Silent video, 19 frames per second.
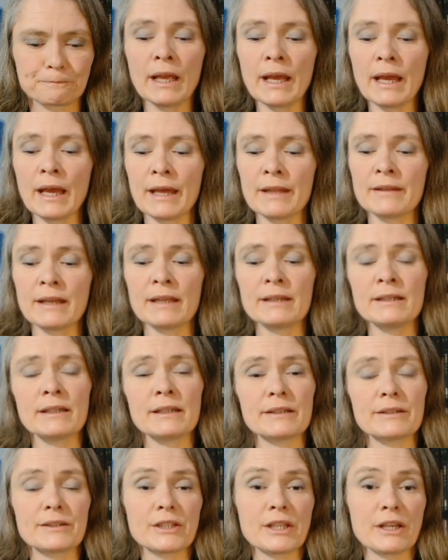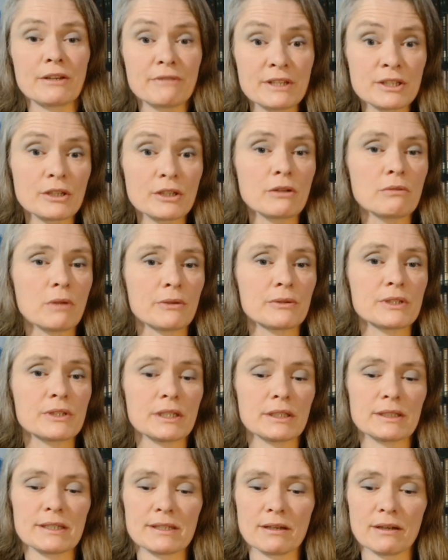And then there is a quote in
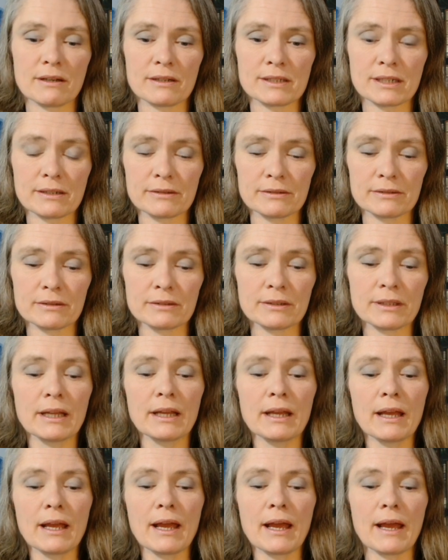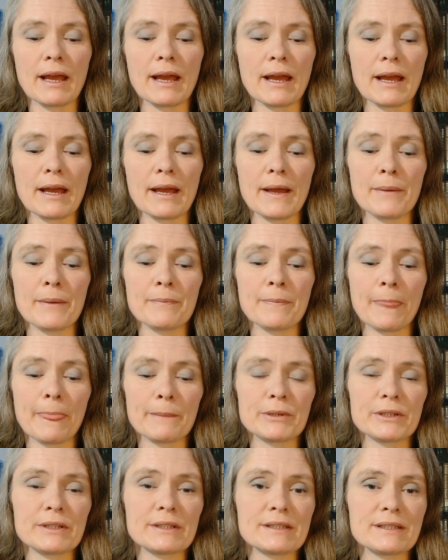this article,
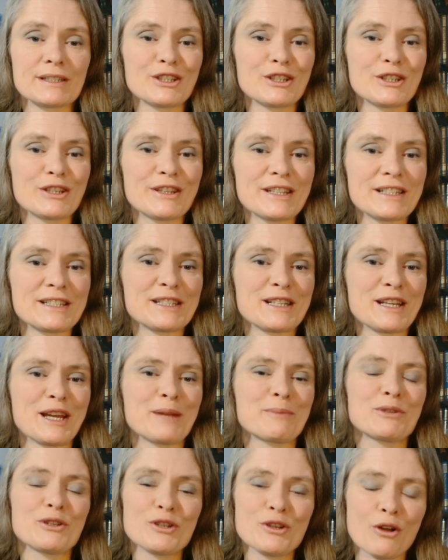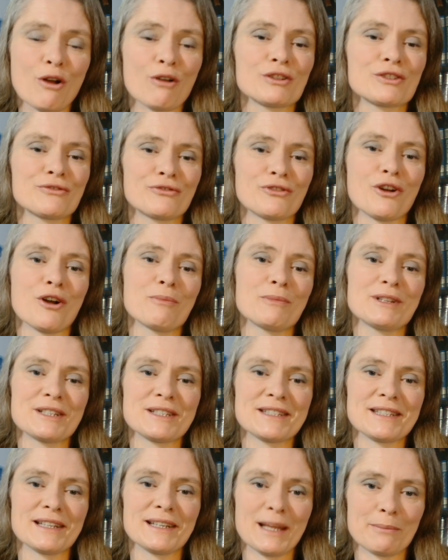but this time not from a
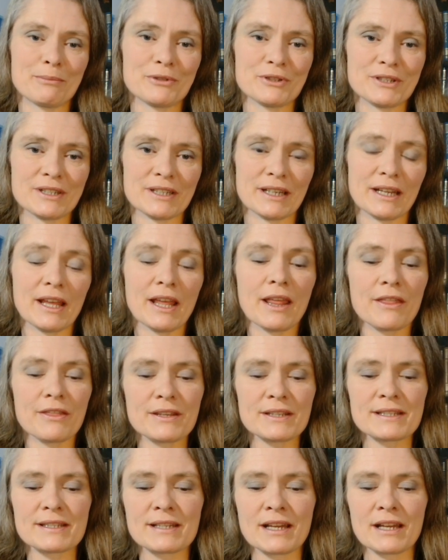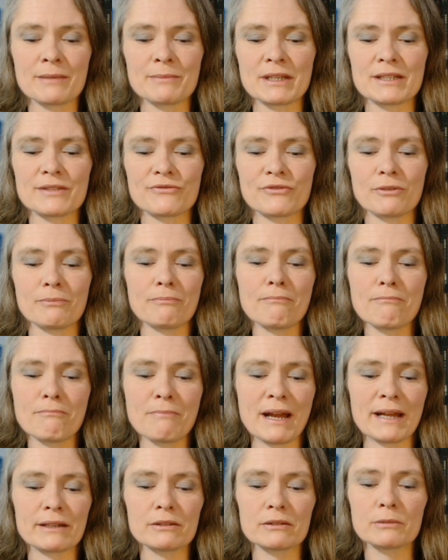celebrity. This time it's from
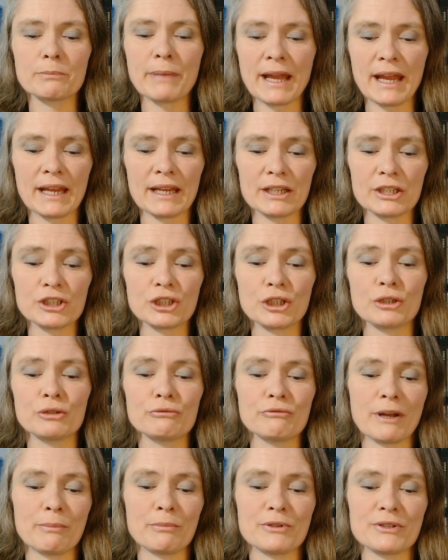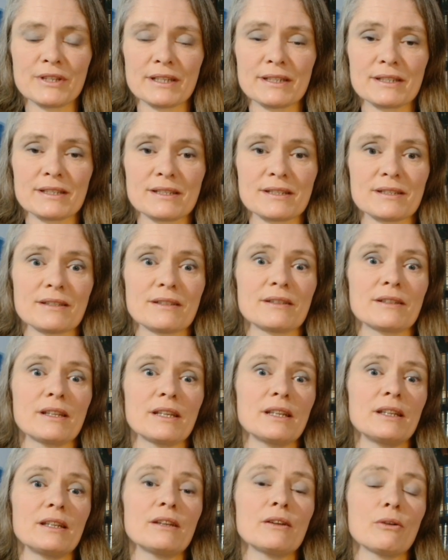Michael Page, who represents
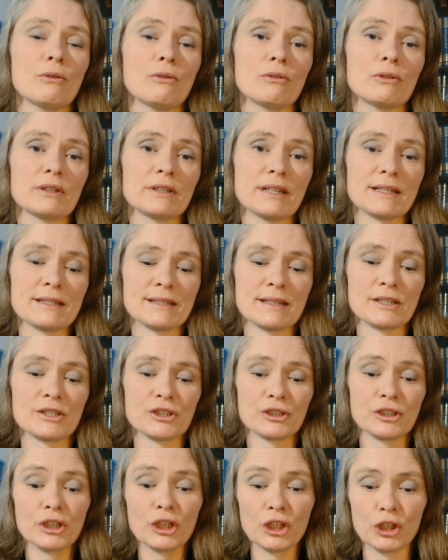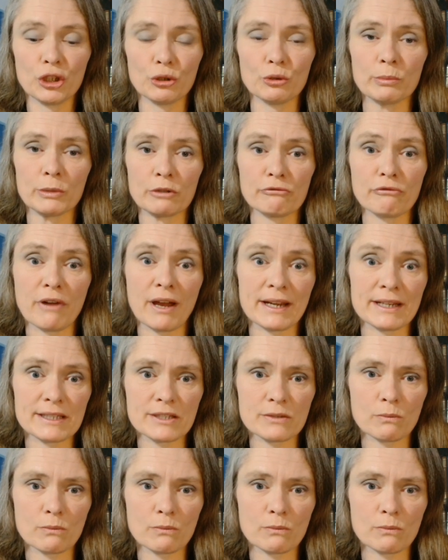the organisation Human Rights